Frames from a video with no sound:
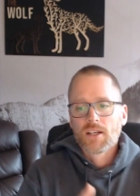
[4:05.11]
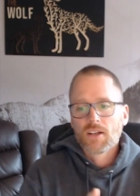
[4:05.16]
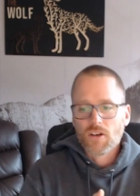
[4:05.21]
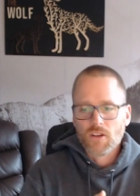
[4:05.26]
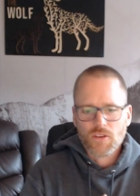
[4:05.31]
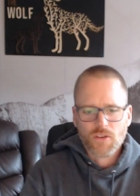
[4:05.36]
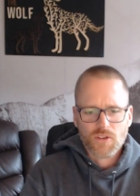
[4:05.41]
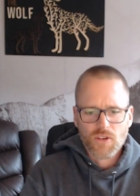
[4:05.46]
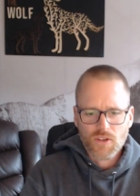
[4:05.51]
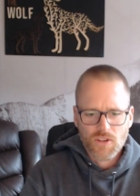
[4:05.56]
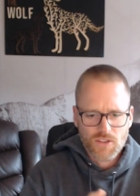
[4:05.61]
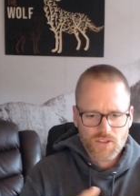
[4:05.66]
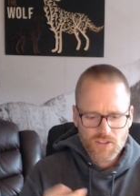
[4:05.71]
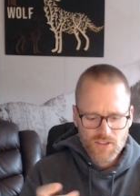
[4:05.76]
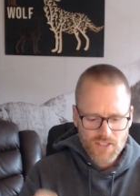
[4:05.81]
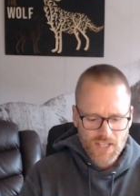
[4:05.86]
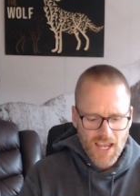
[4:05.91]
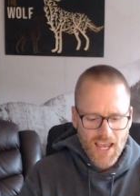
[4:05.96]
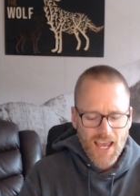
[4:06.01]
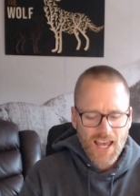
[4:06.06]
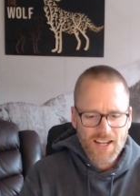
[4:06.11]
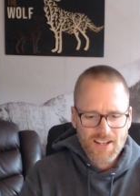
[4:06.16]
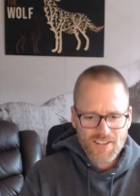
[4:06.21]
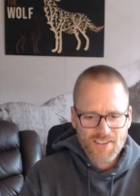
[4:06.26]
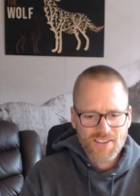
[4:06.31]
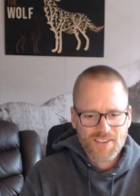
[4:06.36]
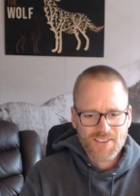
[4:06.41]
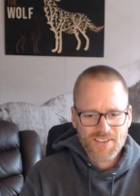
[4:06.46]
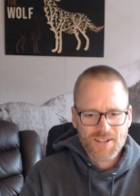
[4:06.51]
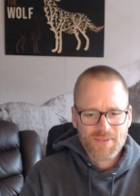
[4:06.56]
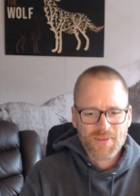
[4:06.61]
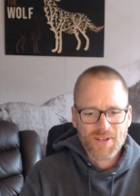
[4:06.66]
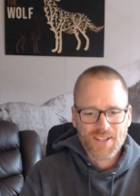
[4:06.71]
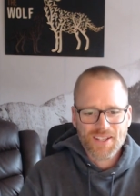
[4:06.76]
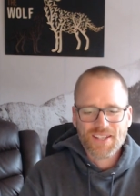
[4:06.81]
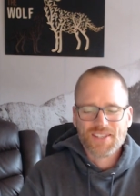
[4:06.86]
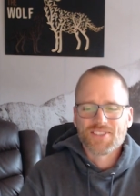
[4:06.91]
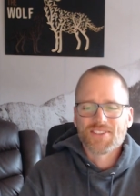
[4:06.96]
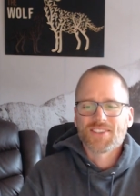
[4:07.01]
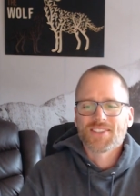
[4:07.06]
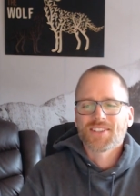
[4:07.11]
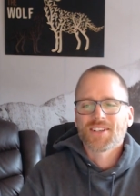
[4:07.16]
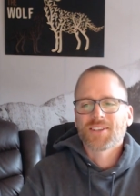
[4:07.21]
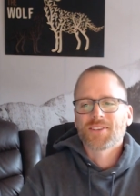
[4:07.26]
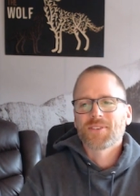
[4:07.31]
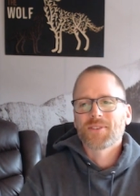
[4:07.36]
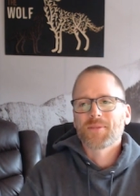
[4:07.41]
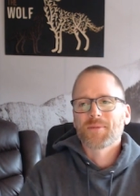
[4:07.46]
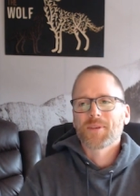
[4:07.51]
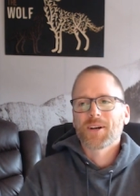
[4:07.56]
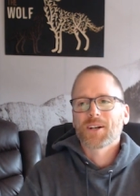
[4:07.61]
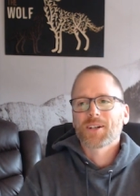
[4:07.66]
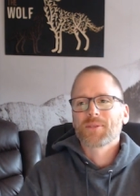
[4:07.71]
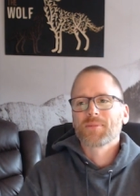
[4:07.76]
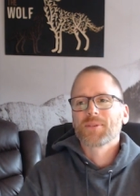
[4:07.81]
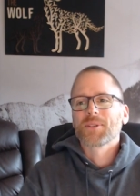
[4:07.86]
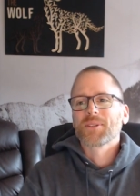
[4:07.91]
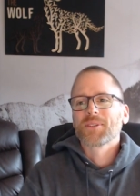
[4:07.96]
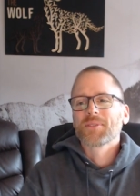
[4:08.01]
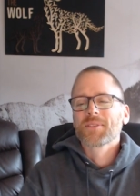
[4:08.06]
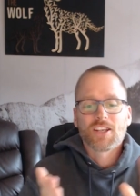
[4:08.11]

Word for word: although you could just add another email address on the Remarkable.